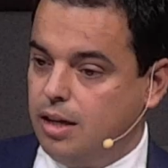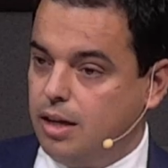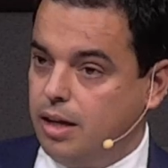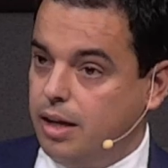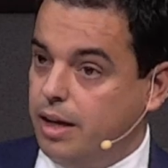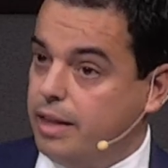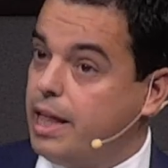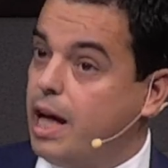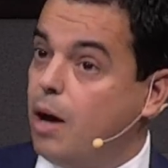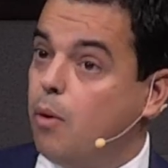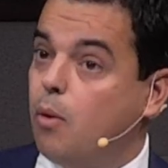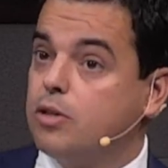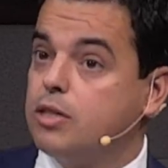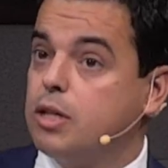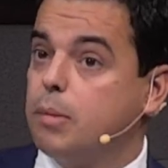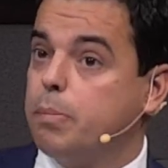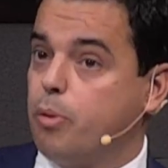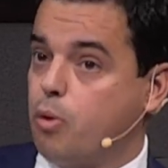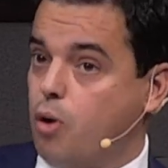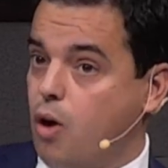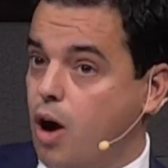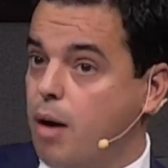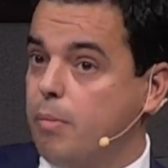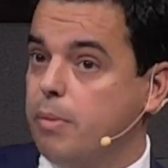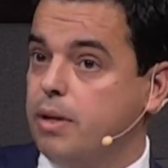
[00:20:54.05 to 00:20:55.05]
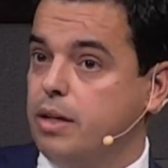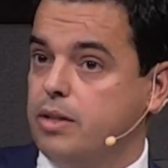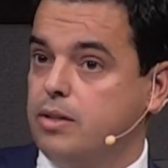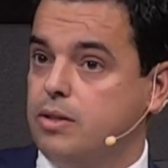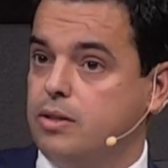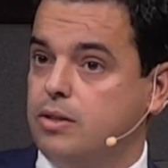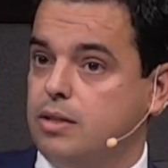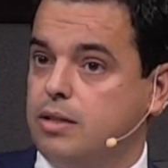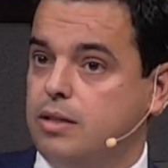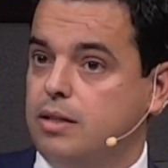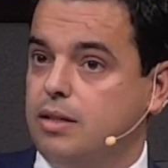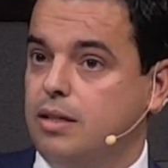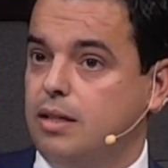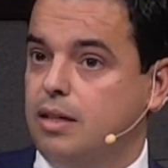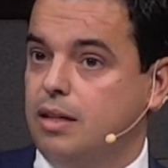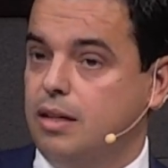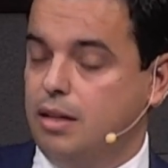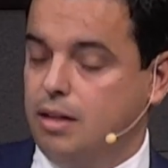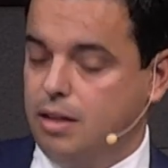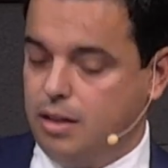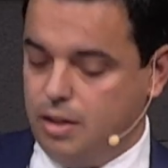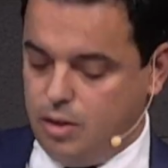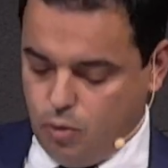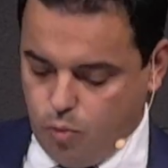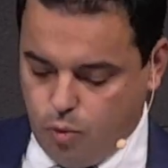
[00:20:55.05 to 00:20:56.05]
and that was a promise.
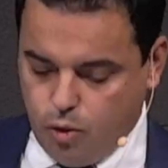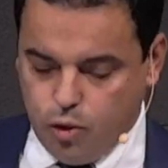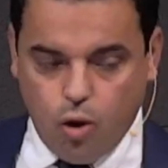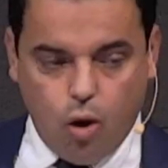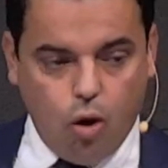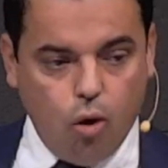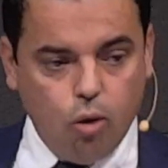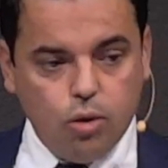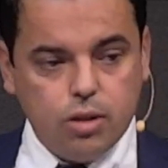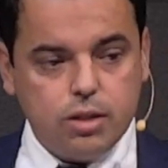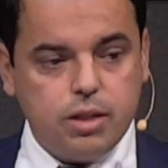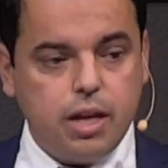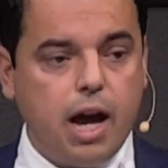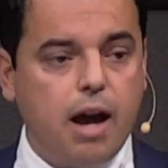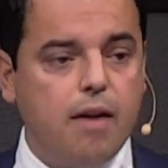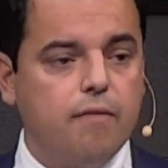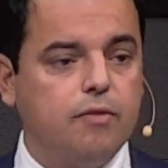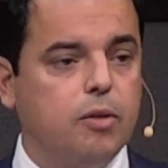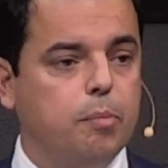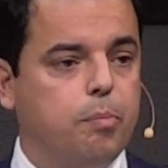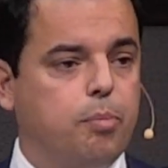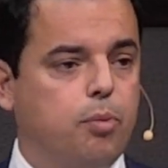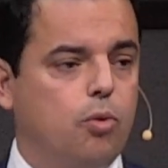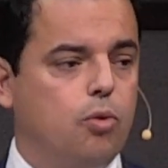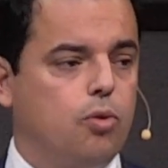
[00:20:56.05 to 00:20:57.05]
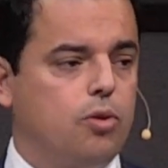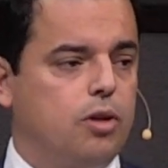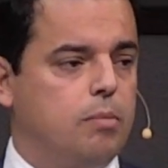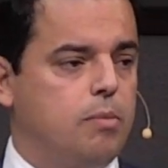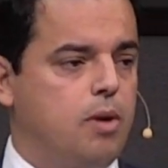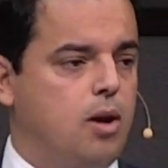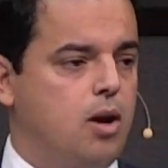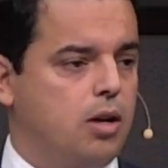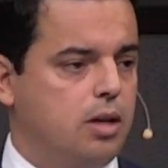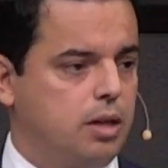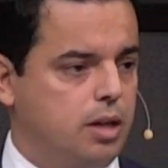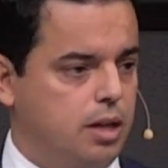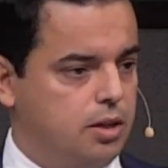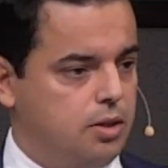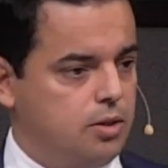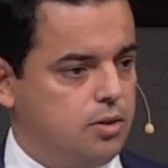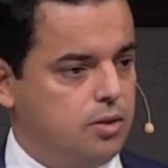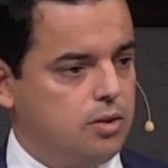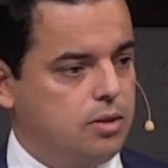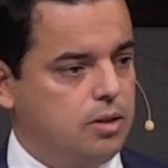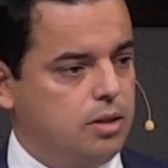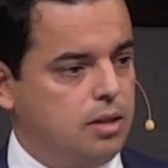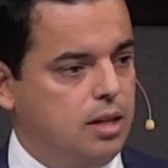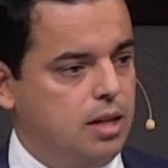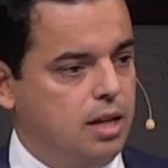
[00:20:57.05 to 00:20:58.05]
We always have the poor among
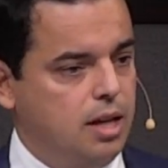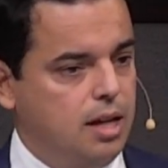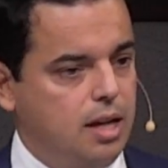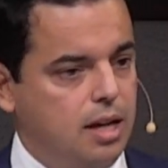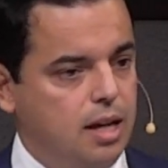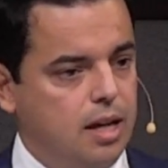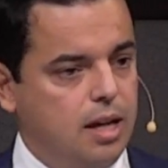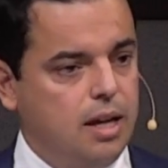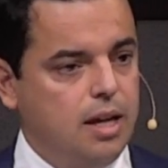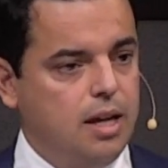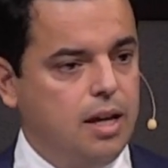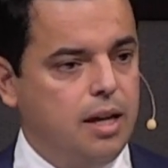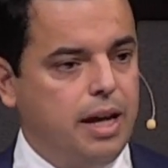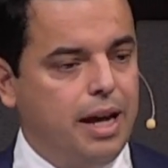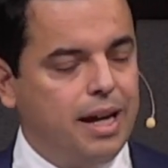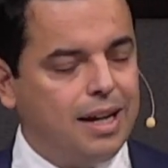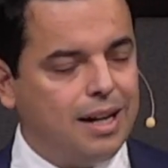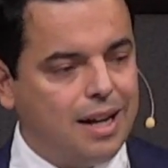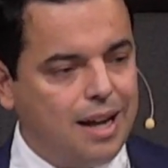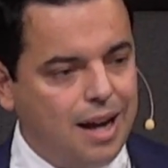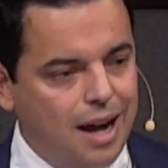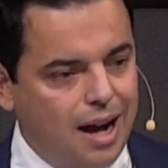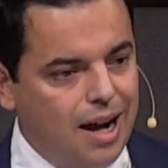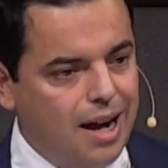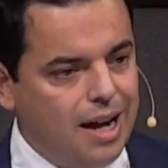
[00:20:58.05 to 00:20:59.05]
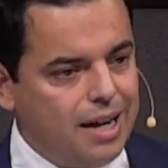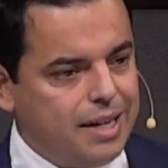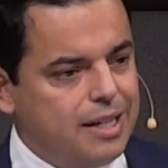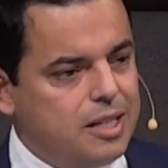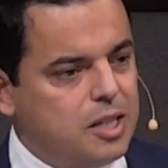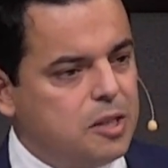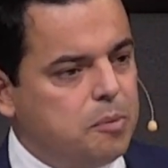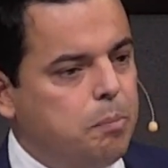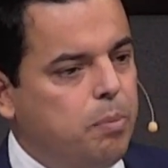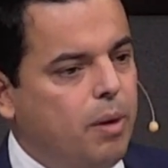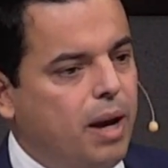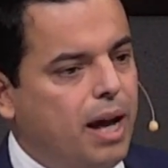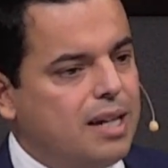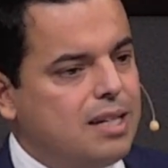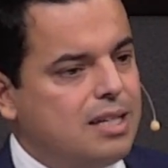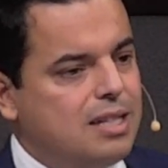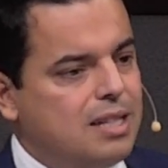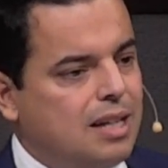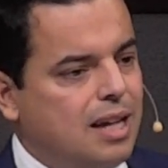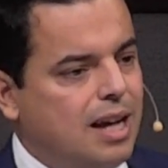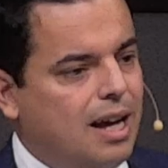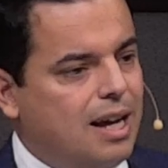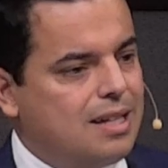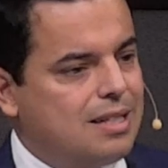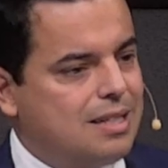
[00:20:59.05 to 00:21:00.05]
us. And God is
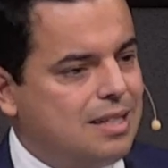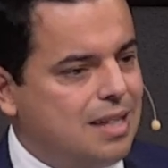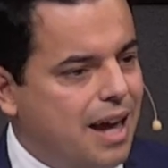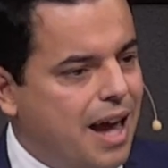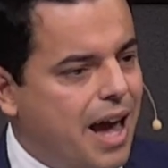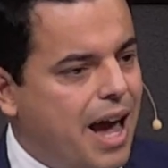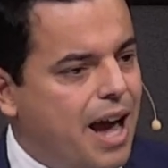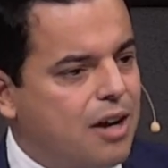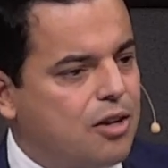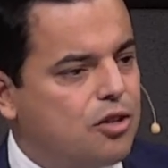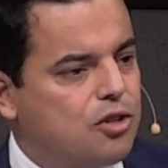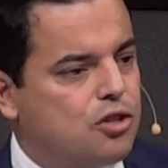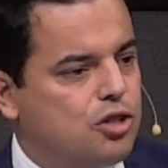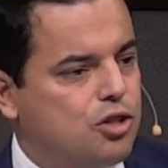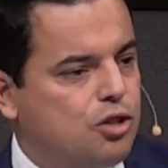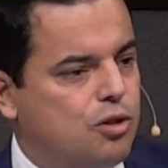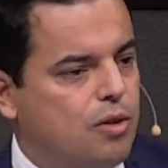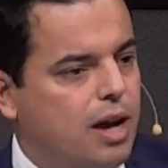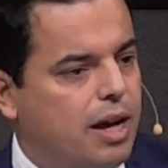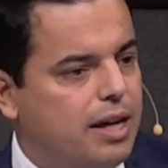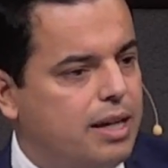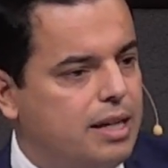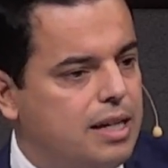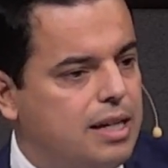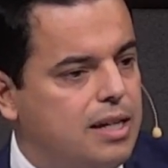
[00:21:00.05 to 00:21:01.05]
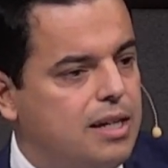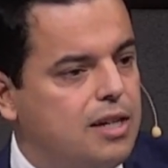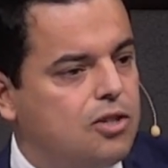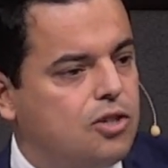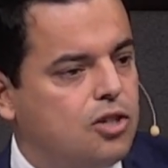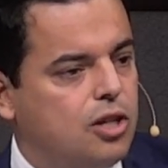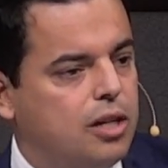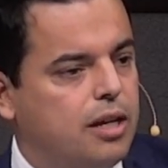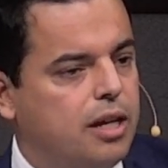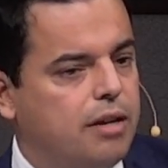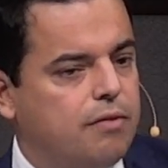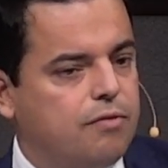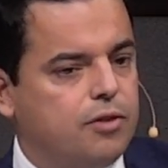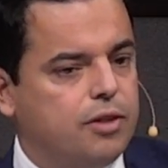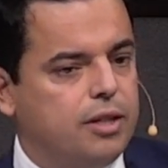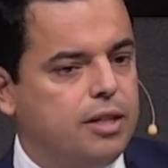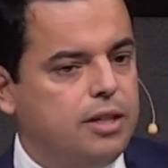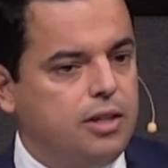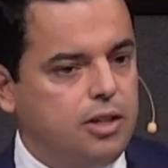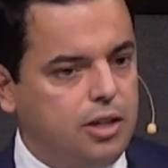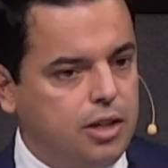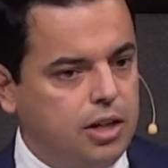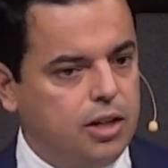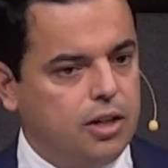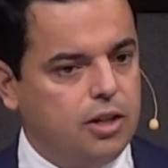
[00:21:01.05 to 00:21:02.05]
blessing us extra each and every
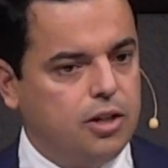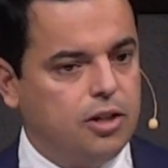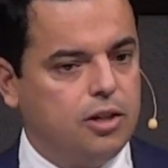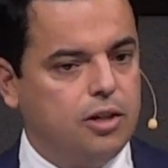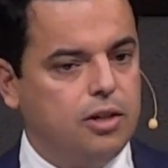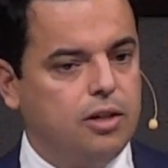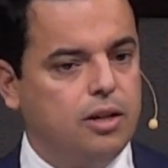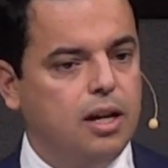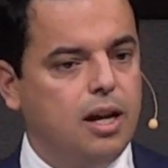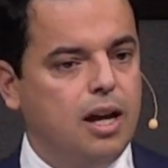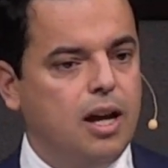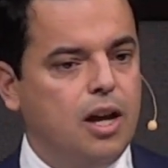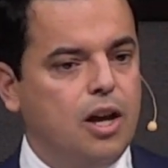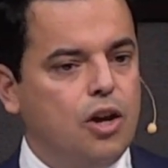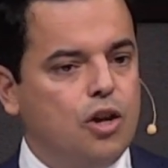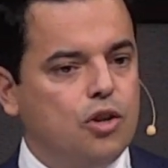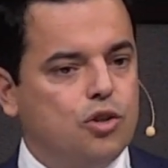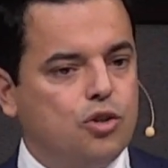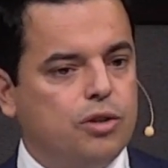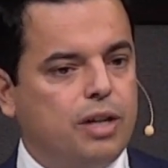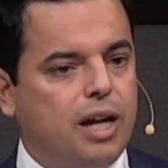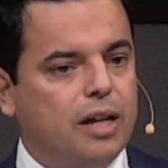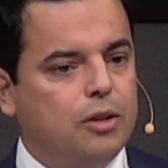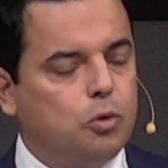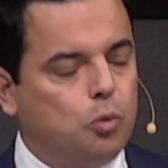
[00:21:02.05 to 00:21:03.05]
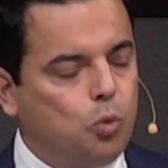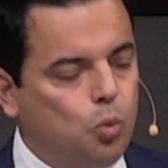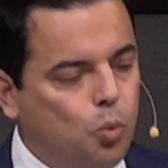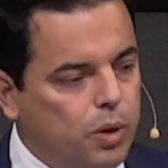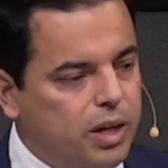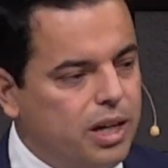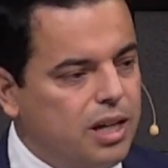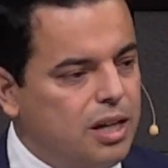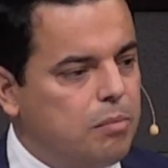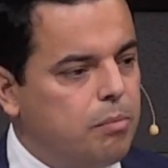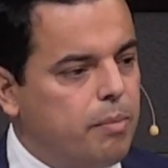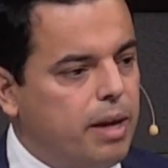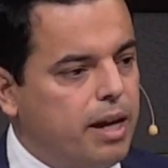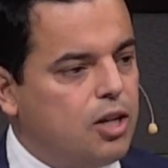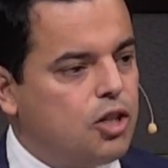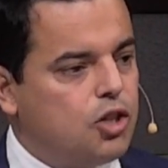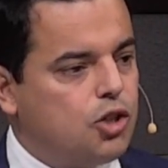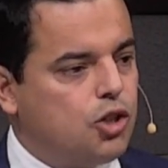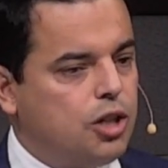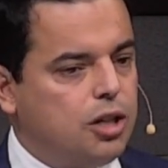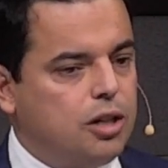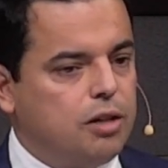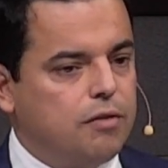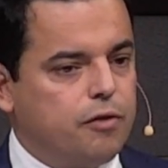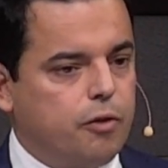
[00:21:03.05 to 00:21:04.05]
year so that we may
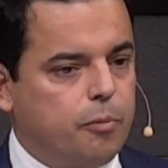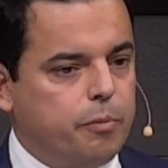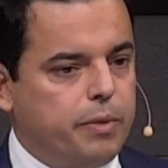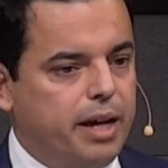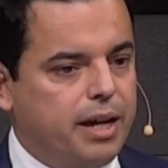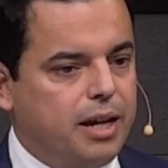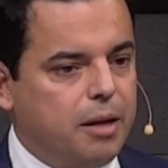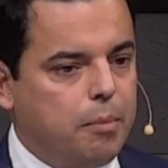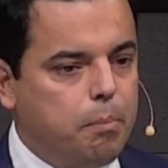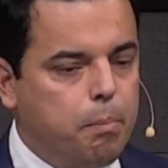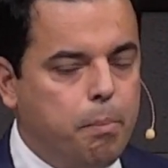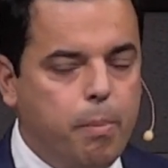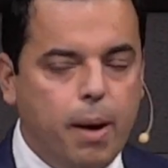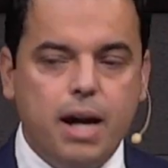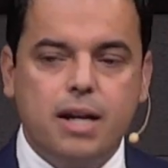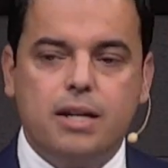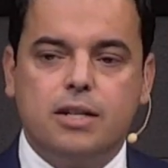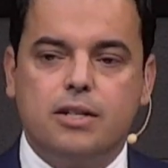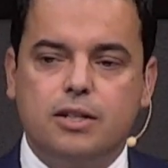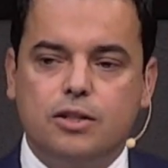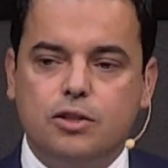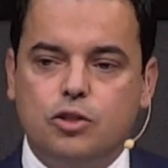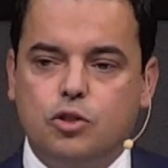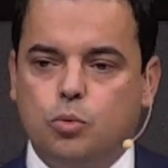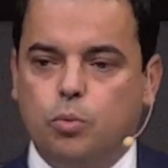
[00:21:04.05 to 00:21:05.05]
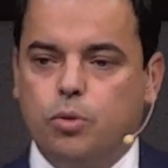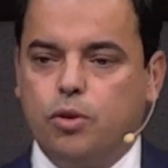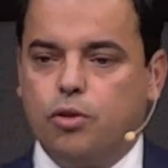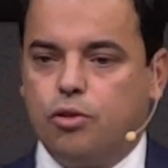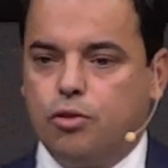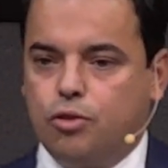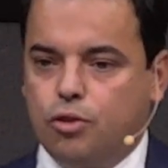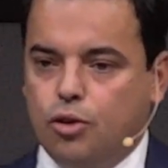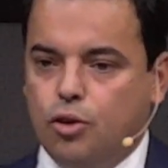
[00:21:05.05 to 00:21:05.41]
share from that abundance with